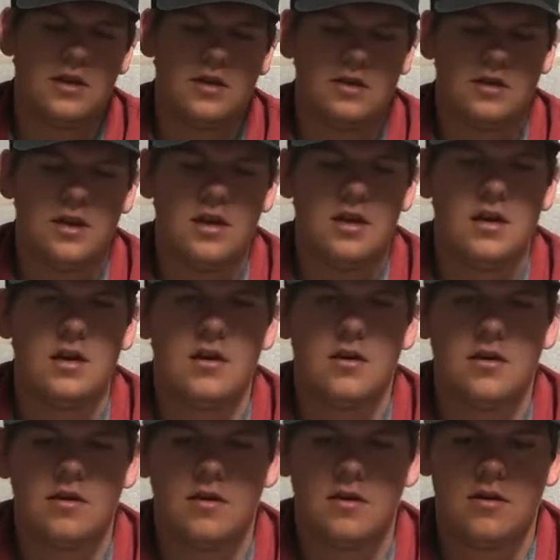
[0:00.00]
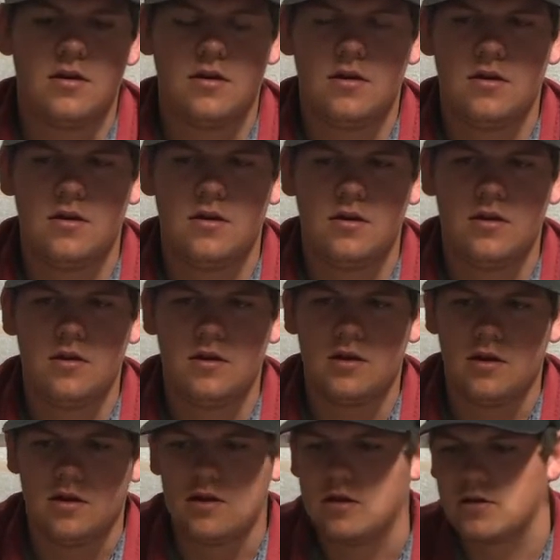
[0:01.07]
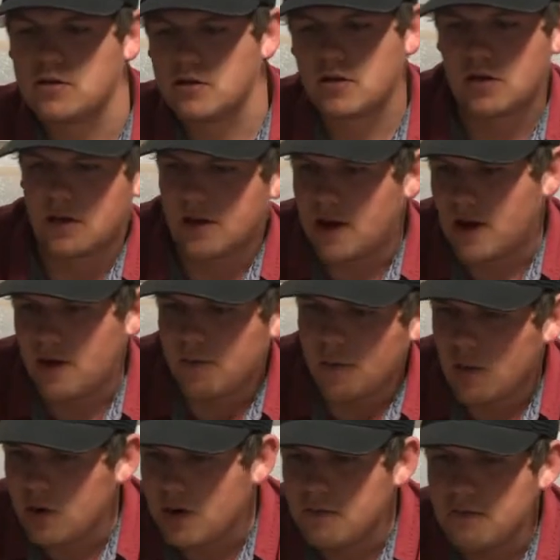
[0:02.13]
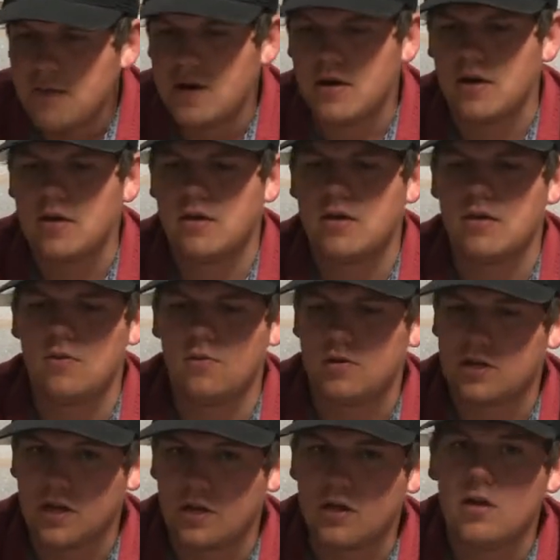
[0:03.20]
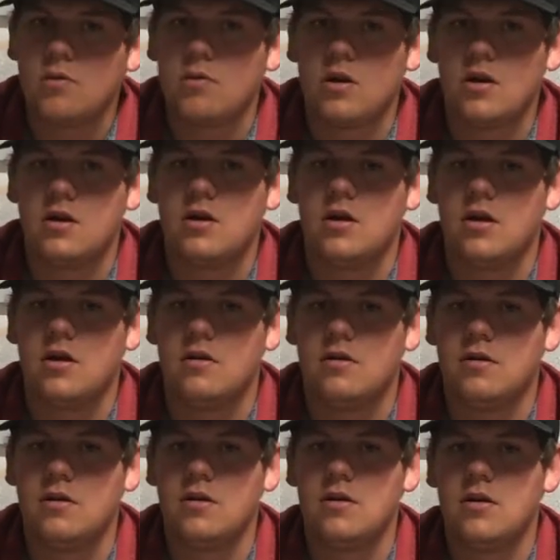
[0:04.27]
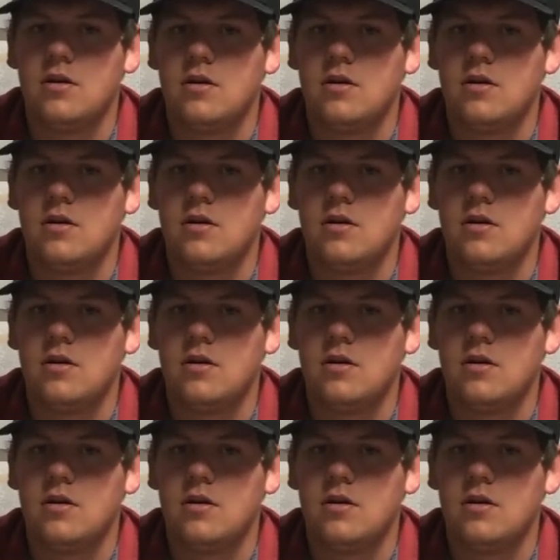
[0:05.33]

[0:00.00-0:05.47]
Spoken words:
this thing, this cowboy myth, which I think worked a little.